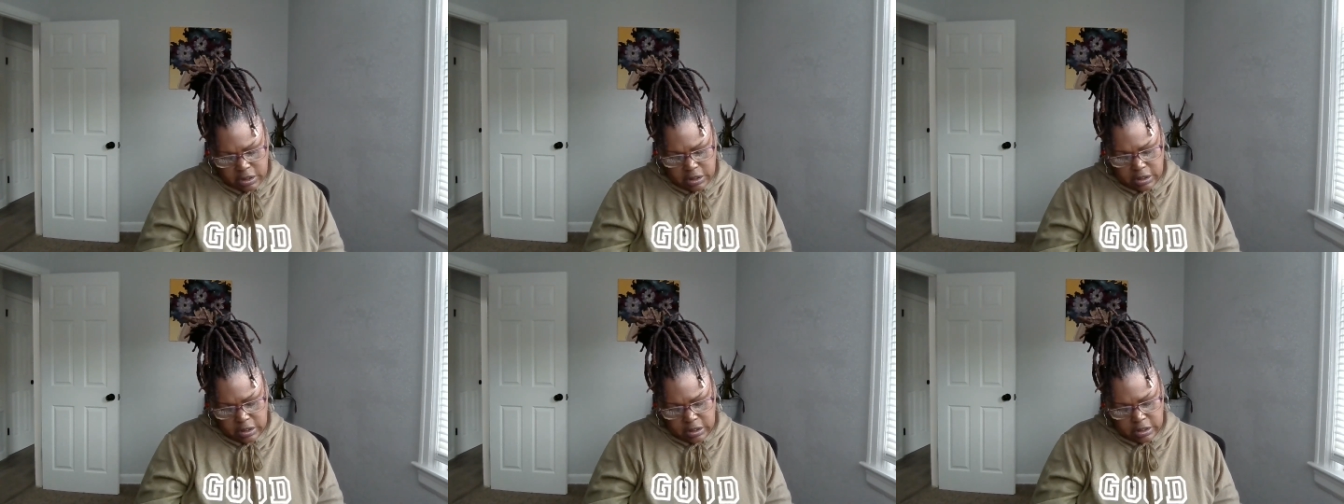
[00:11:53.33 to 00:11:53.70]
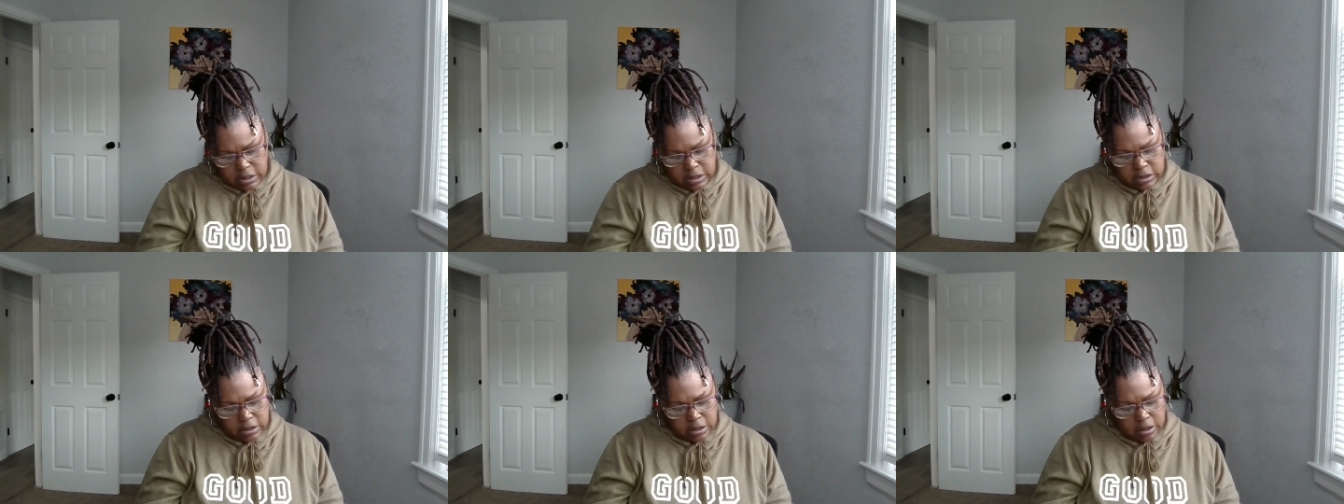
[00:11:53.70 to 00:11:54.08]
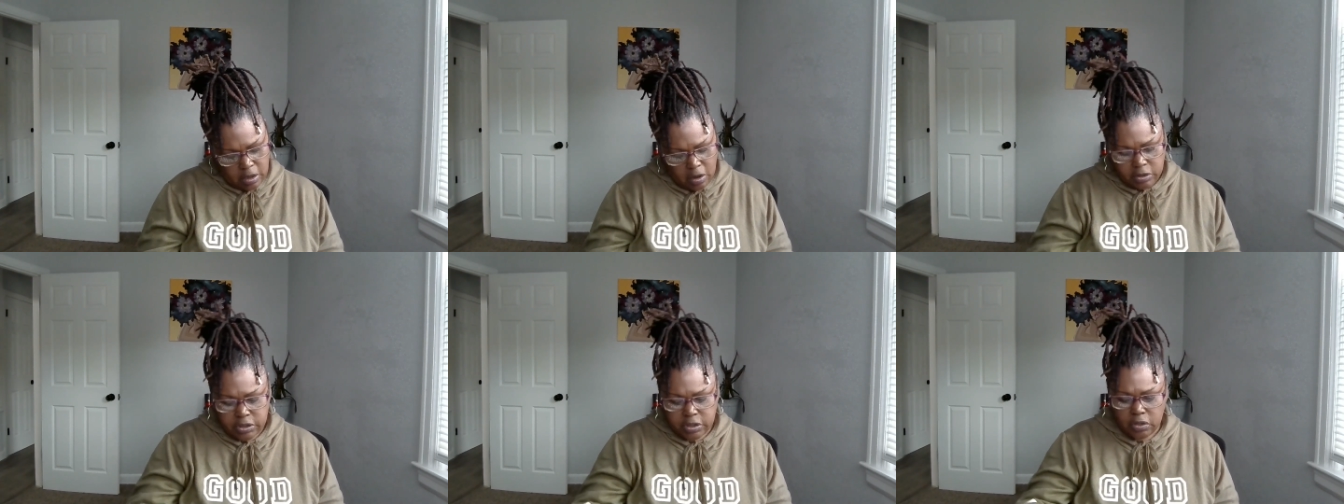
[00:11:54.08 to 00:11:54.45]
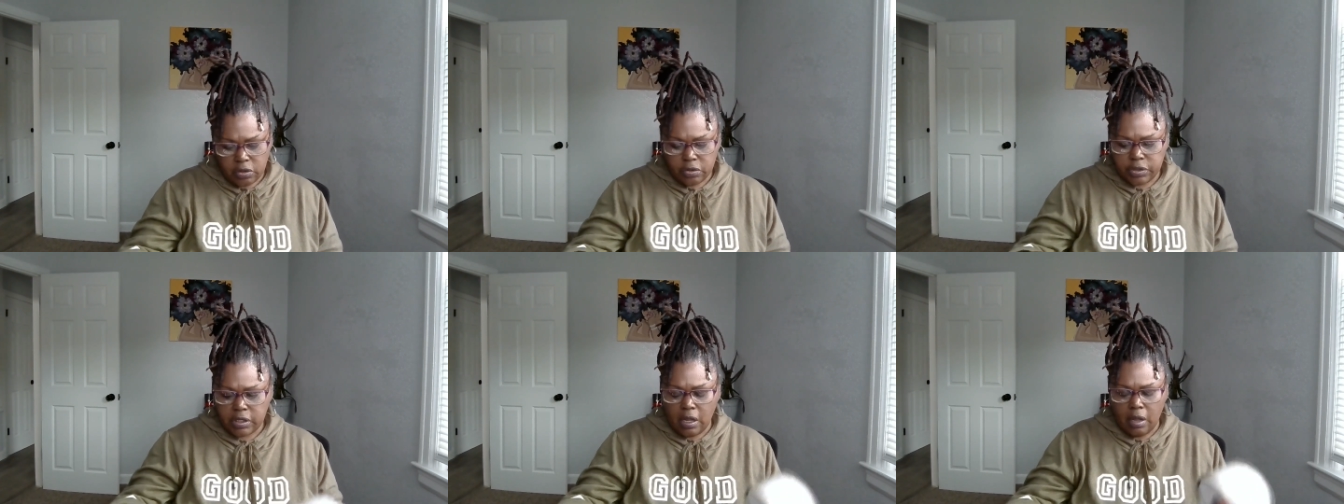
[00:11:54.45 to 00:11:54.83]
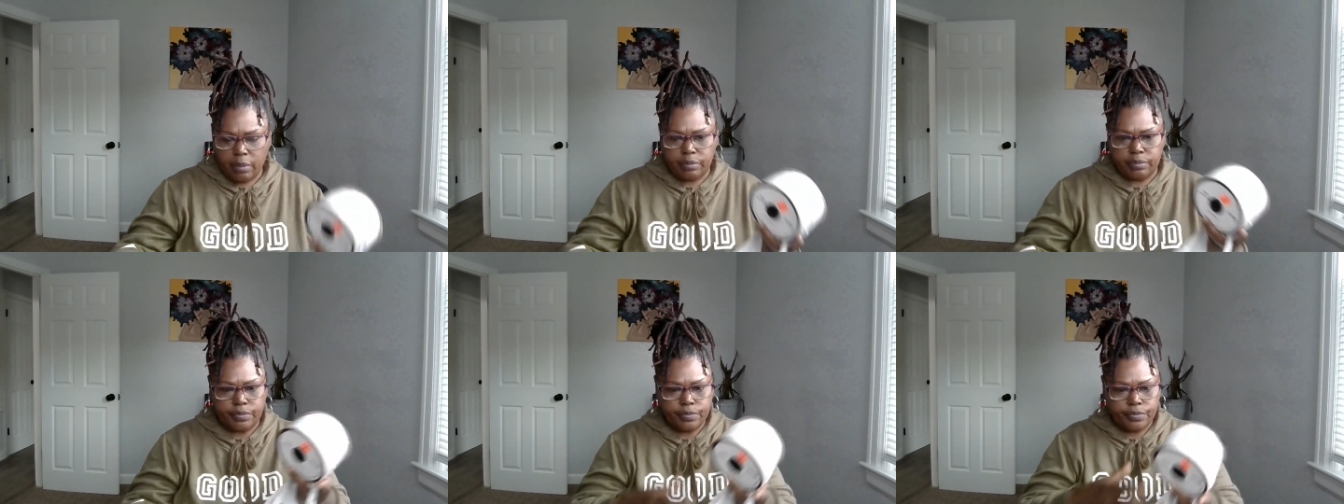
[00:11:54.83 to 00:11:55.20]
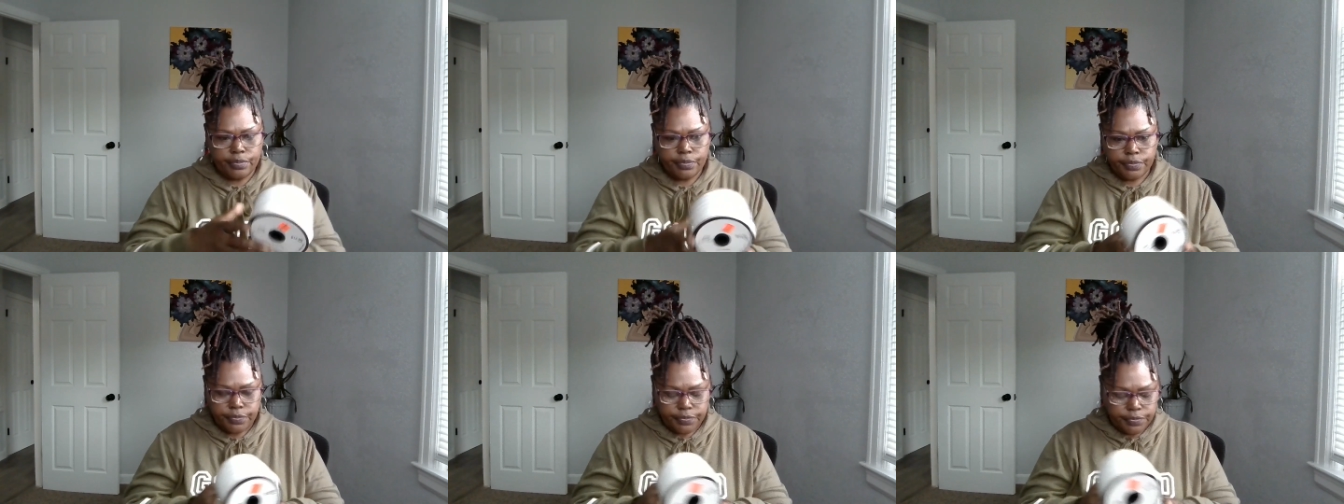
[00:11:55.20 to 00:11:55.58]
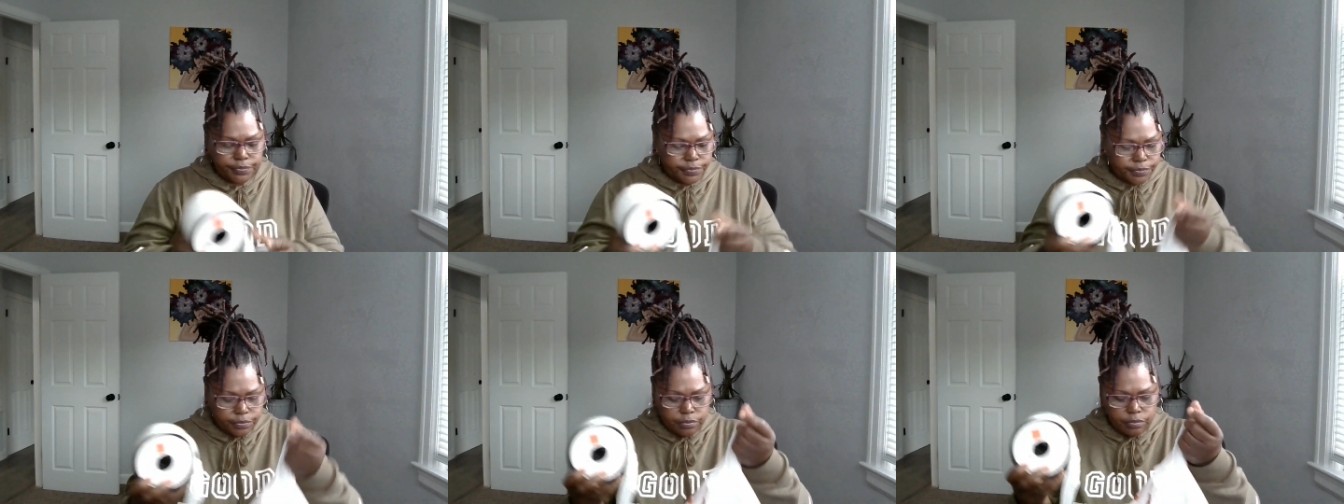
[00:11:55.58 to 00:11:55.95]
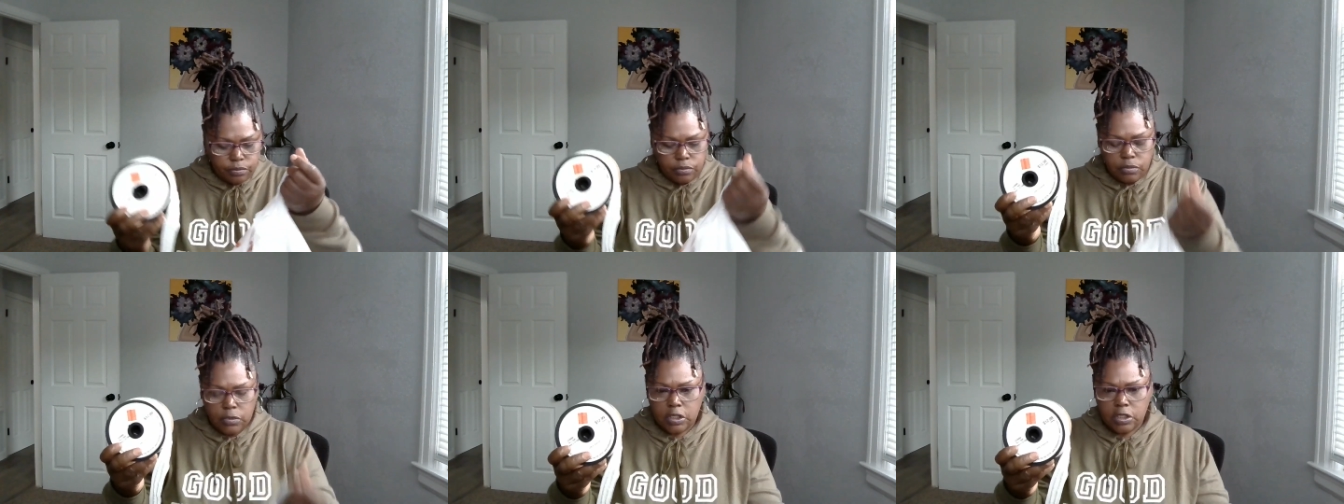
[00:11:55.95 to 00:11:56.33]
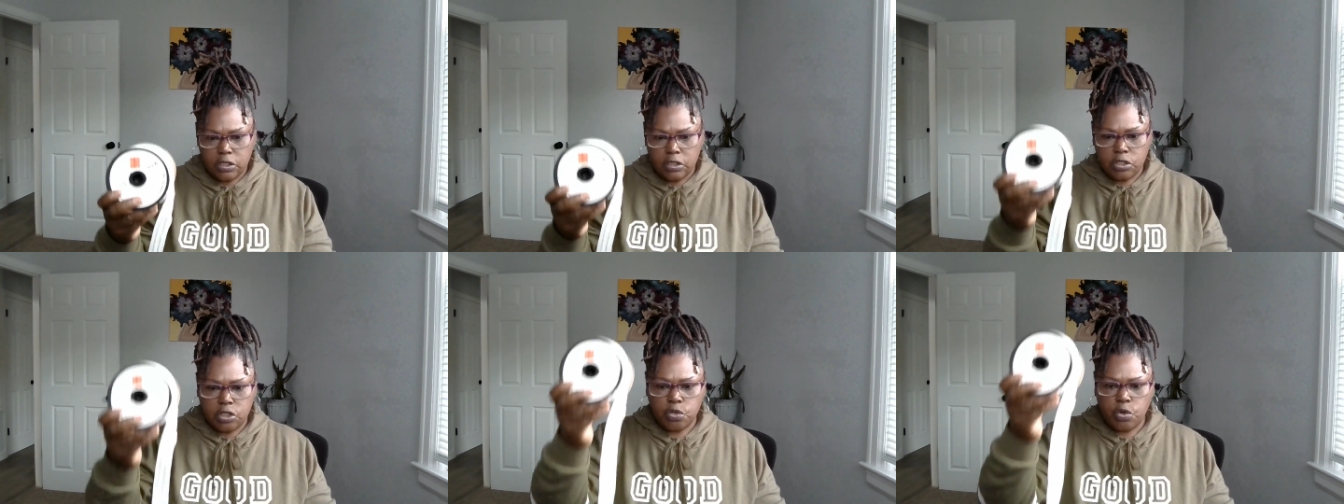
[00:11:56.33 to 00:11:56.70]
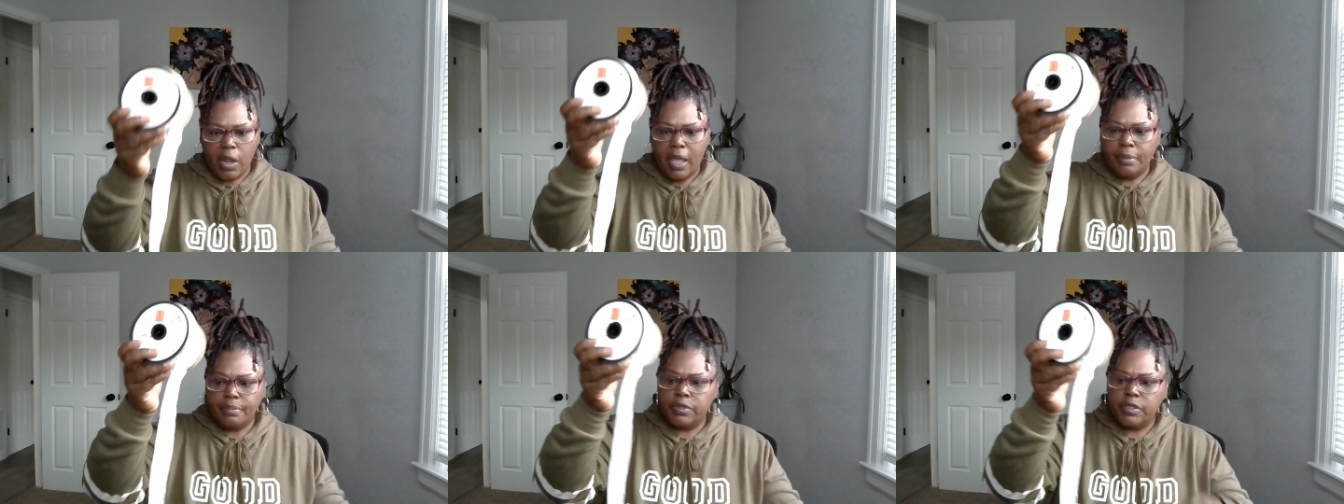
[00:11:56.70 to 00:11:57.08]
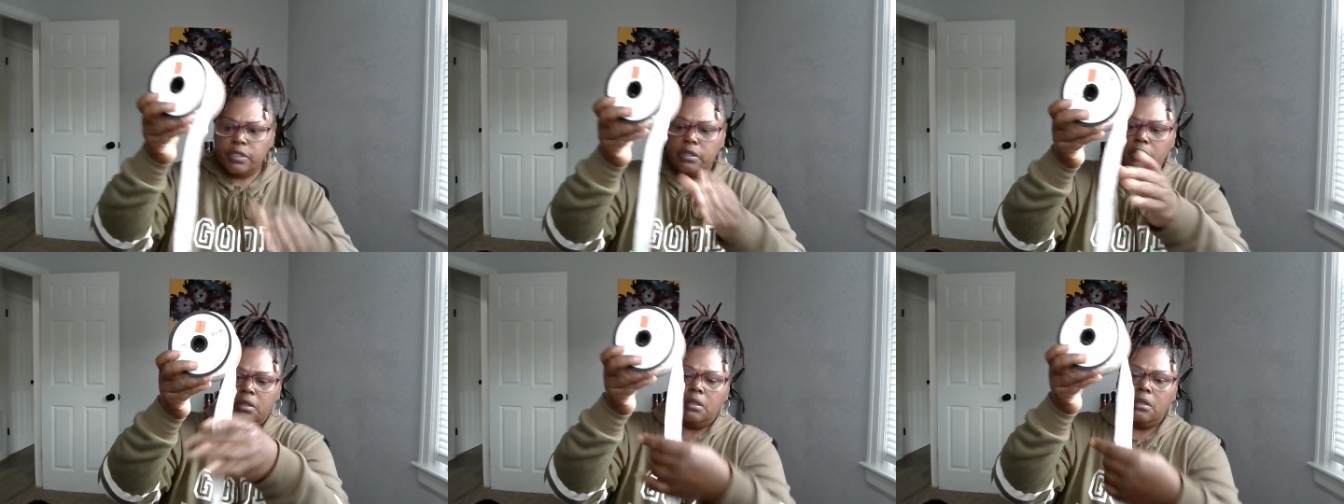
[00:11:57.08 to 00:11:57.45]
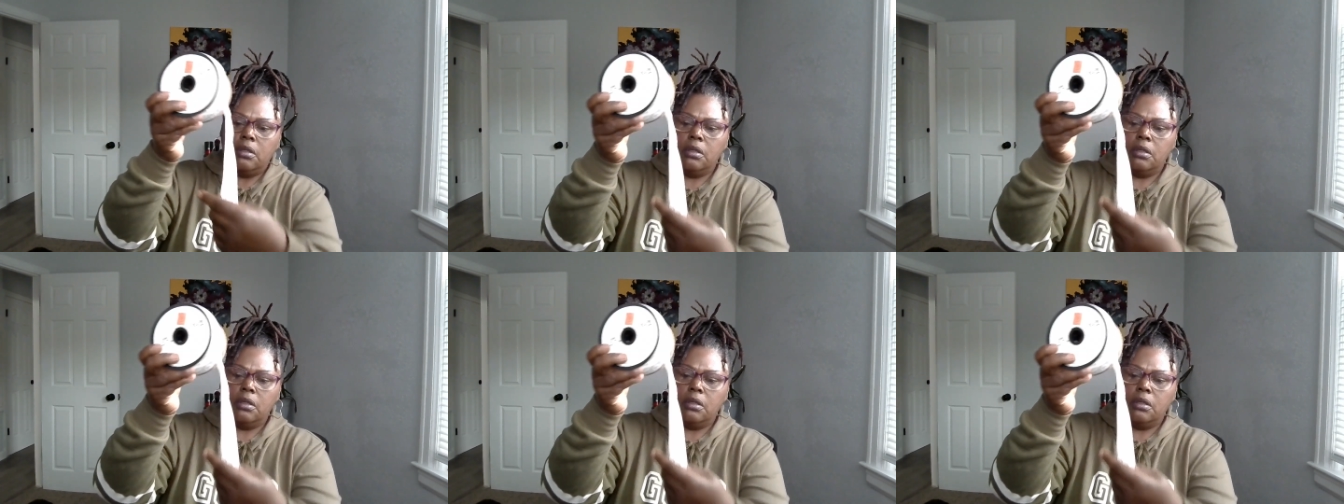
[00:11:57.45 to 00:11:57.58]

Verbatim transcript: It is also some straps